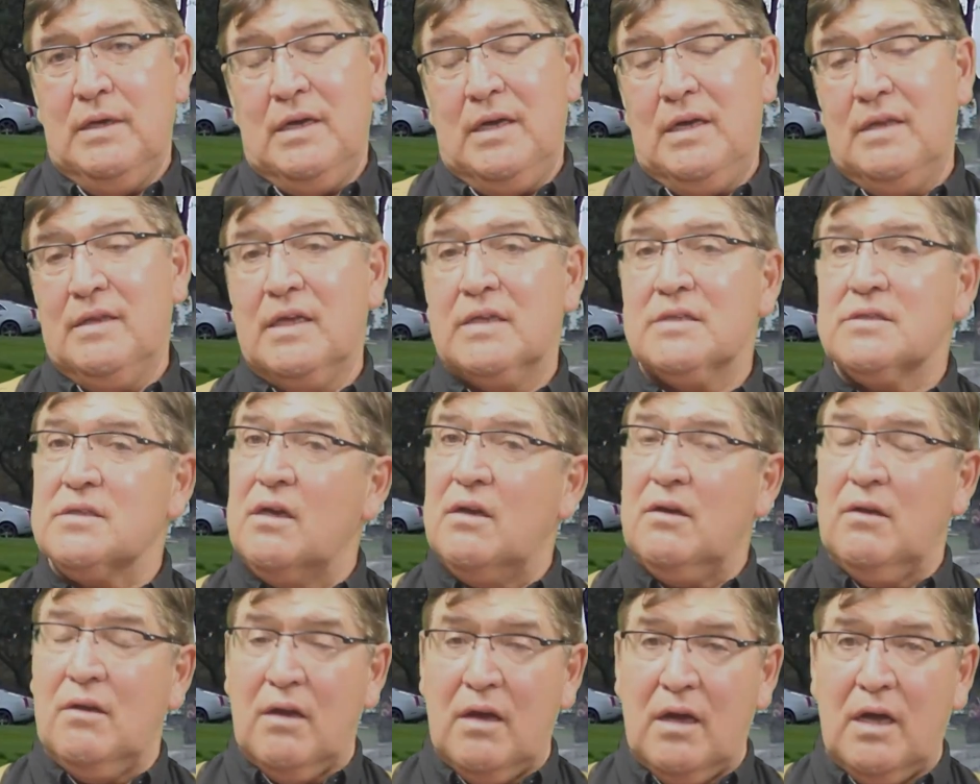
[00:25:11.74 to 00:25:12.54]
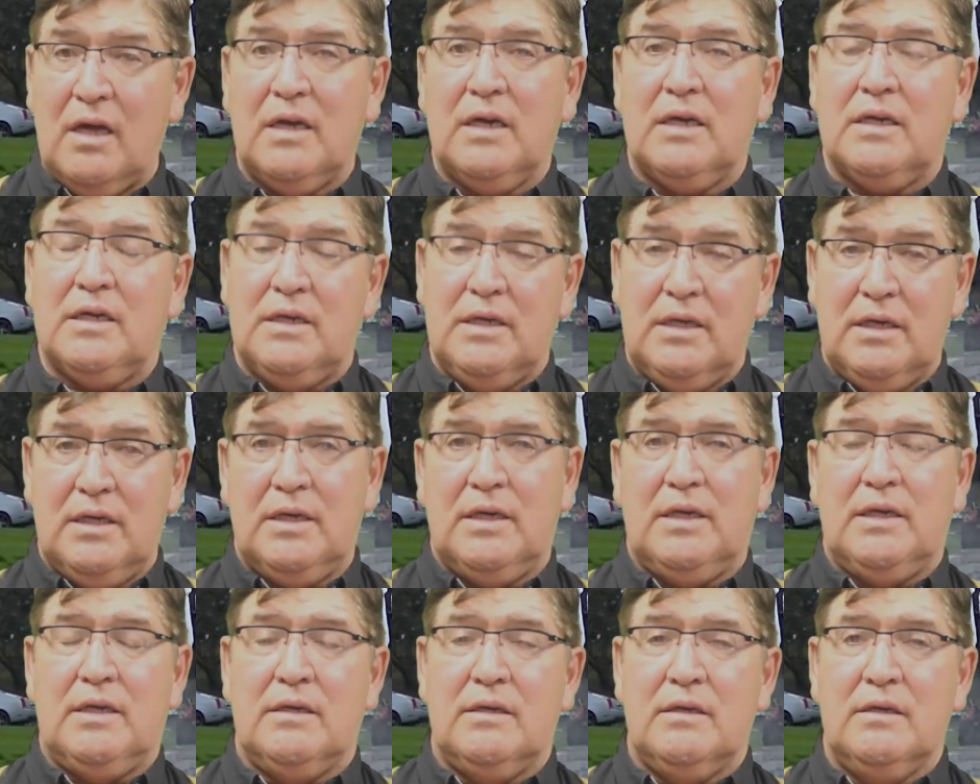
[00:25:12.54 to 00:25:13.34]
And that's a lot of
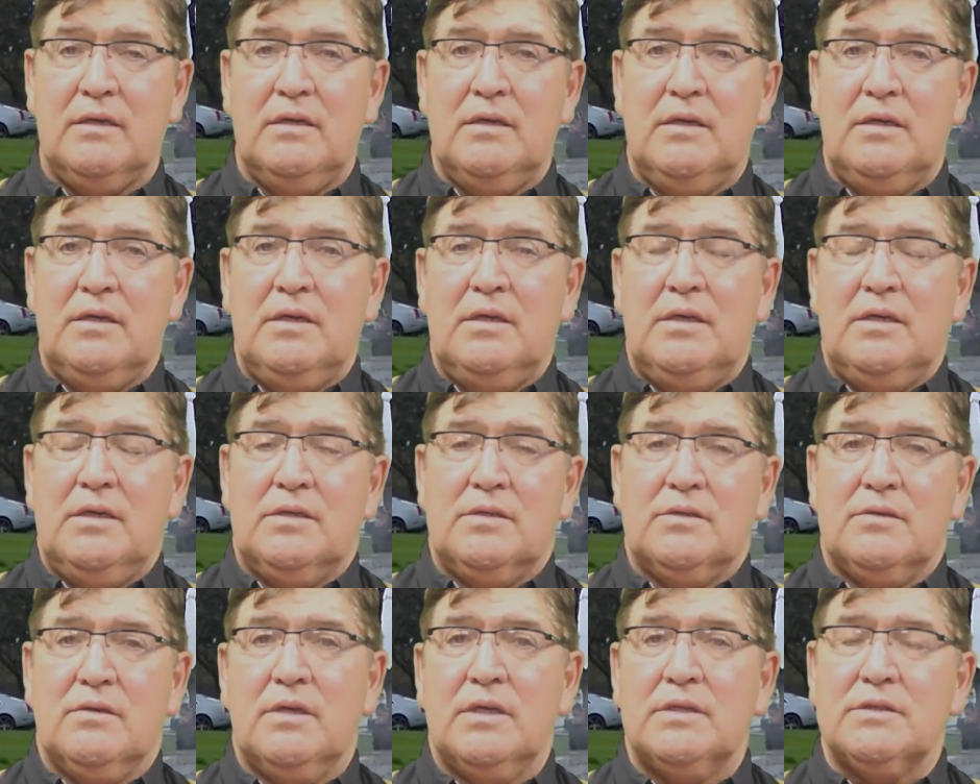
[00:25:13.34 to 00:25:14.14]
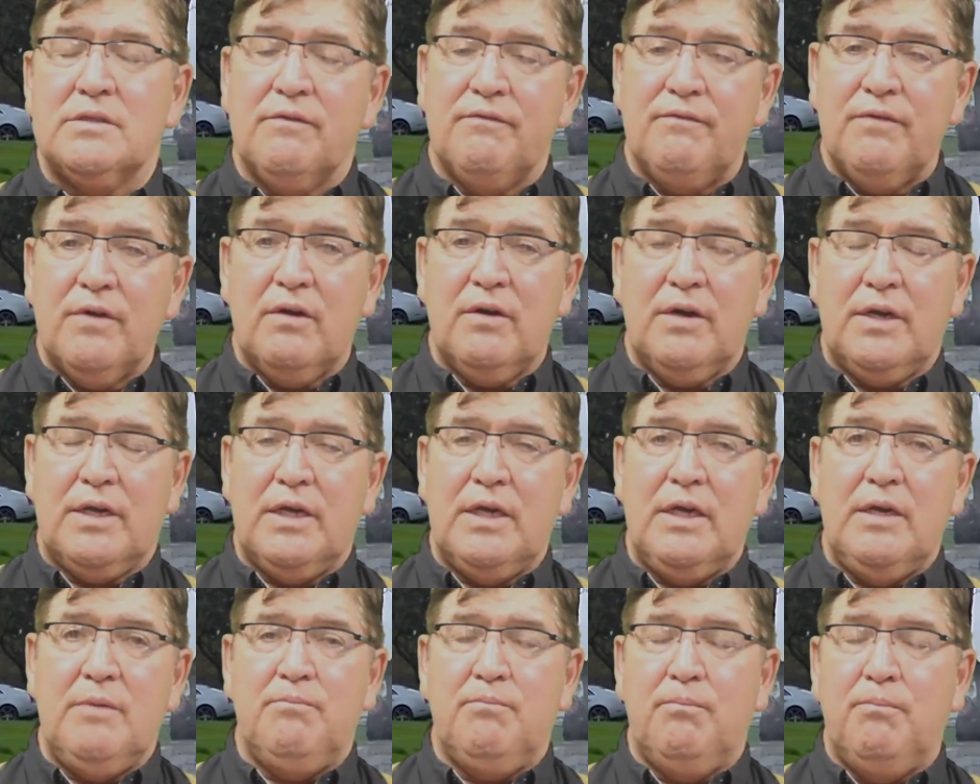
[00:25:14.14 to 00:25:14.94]
cutting. So that's a very
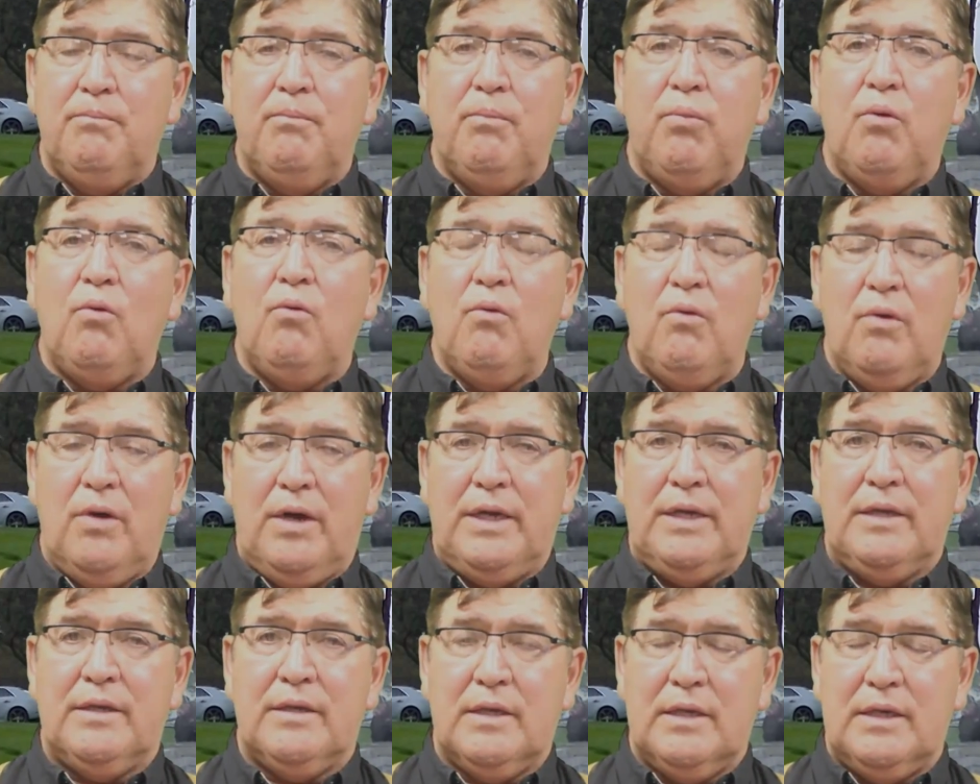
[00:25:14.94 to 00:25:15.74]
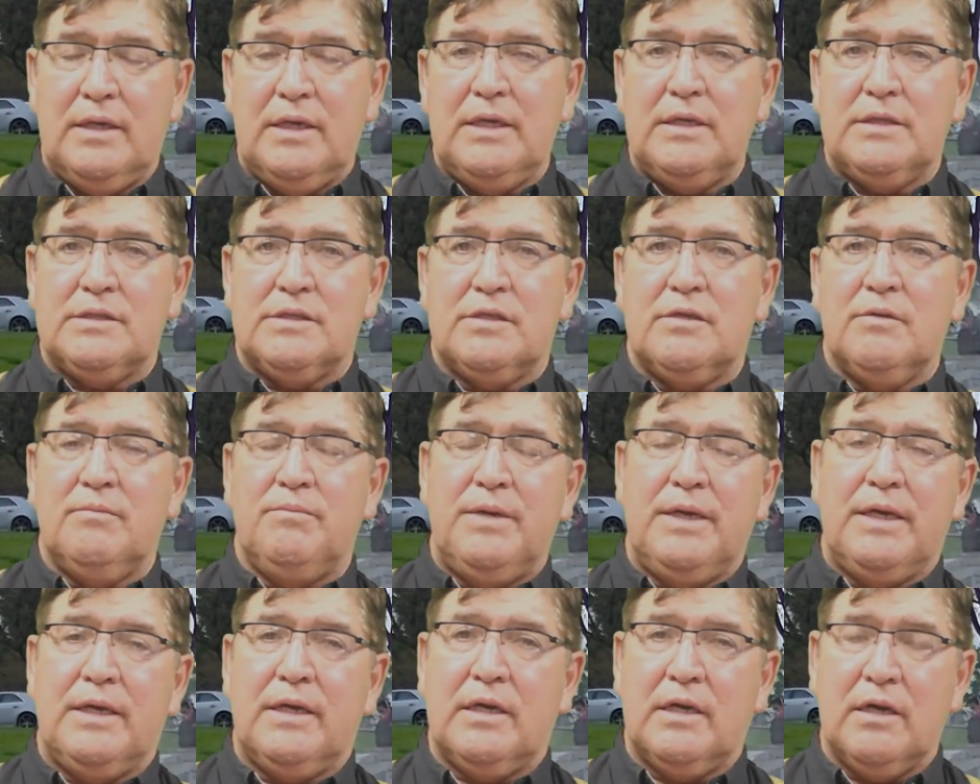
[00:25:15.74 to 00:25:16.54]
key point that needs to
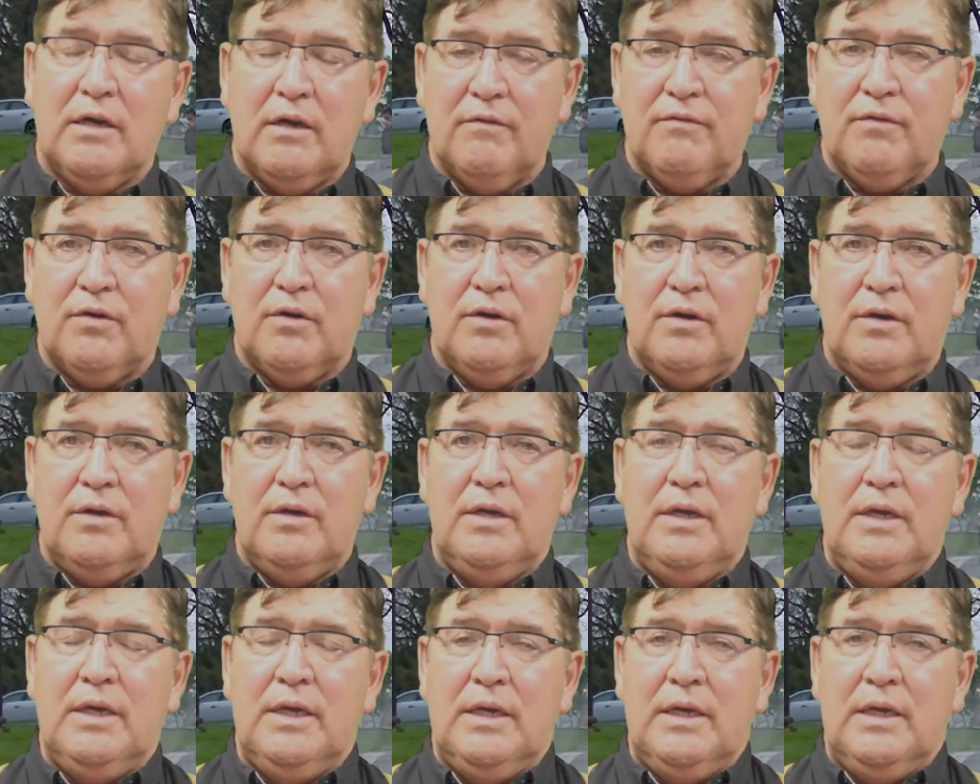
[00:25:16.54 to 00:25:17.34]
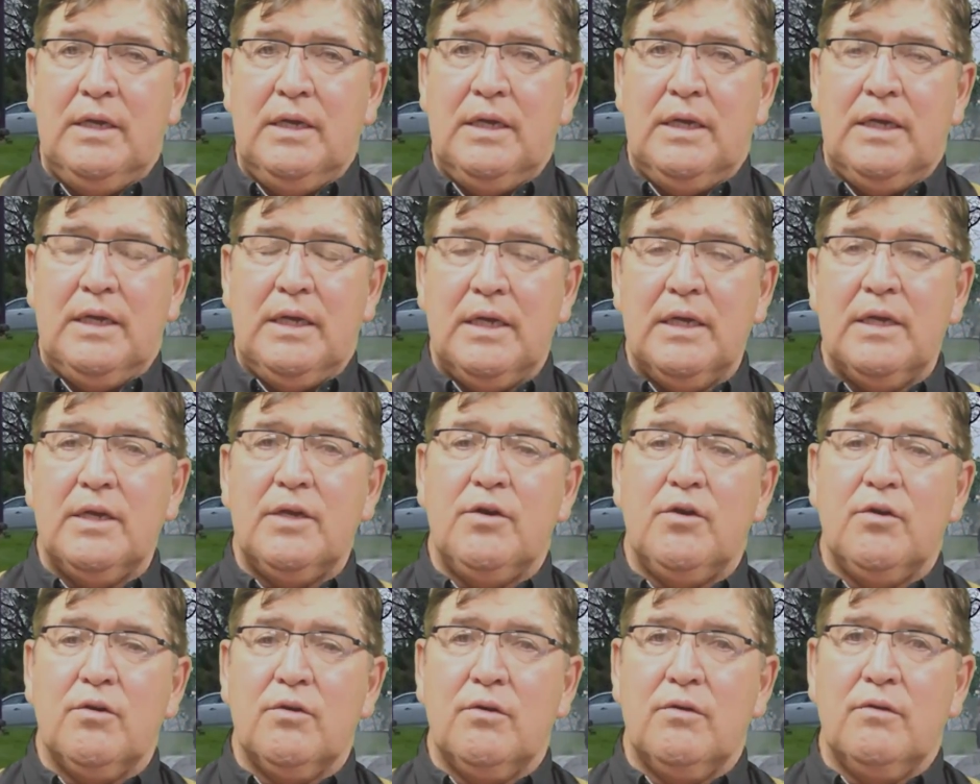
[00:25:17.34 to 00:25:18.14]
be covered in
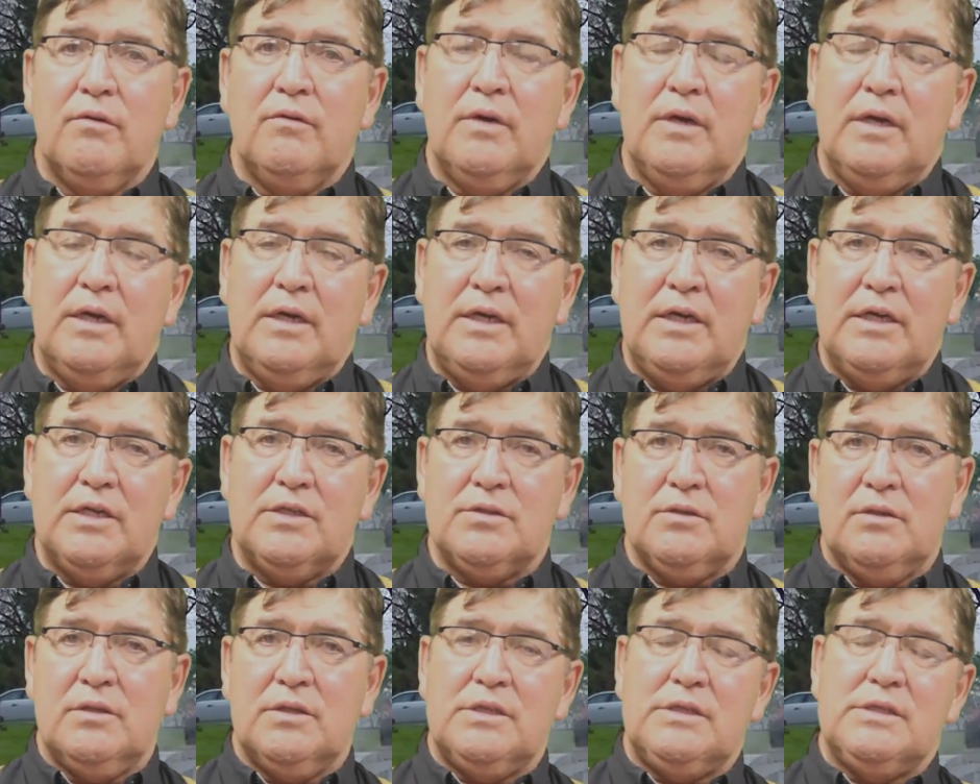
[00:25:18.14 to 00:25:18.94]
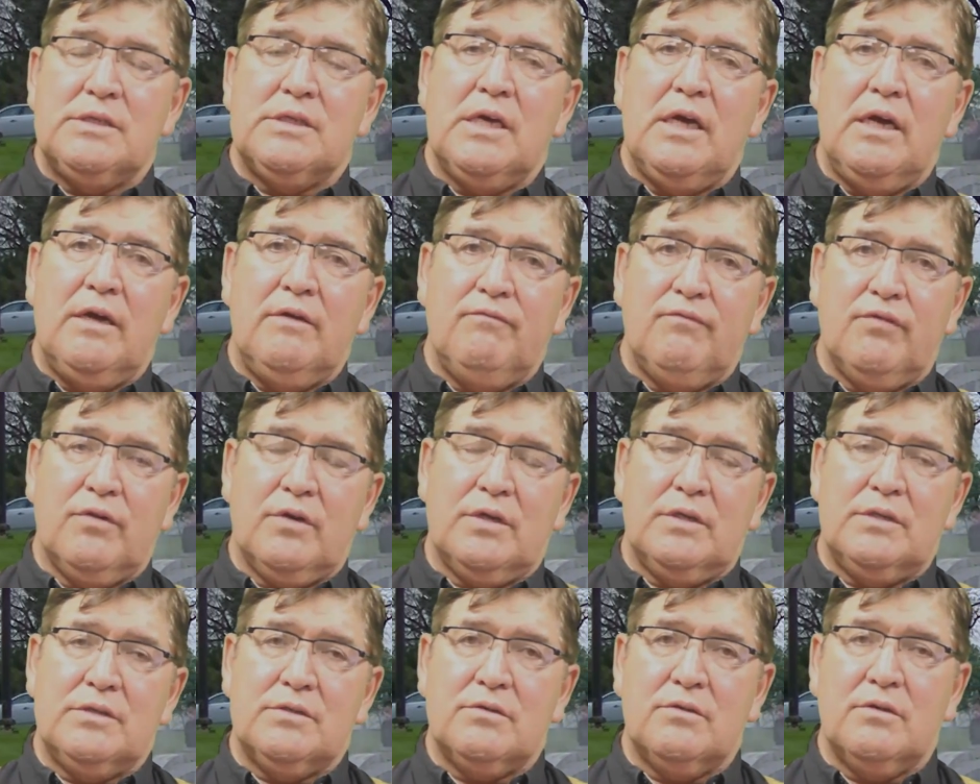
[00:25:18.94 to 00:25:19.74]
your initial design for
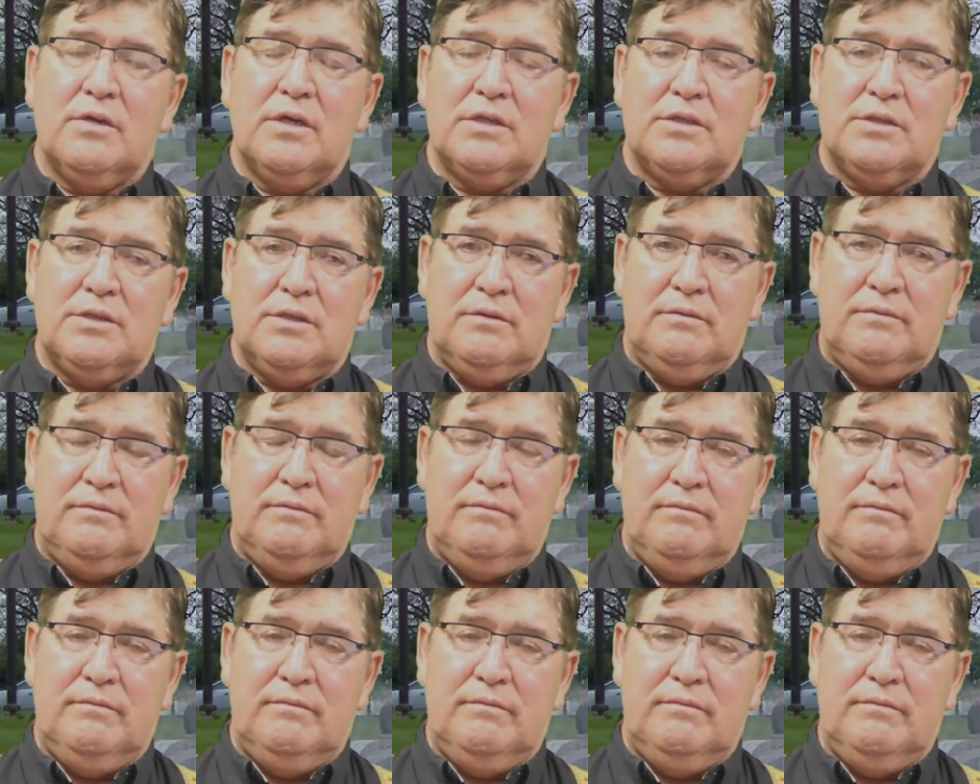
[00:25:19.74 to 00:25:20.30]
construction.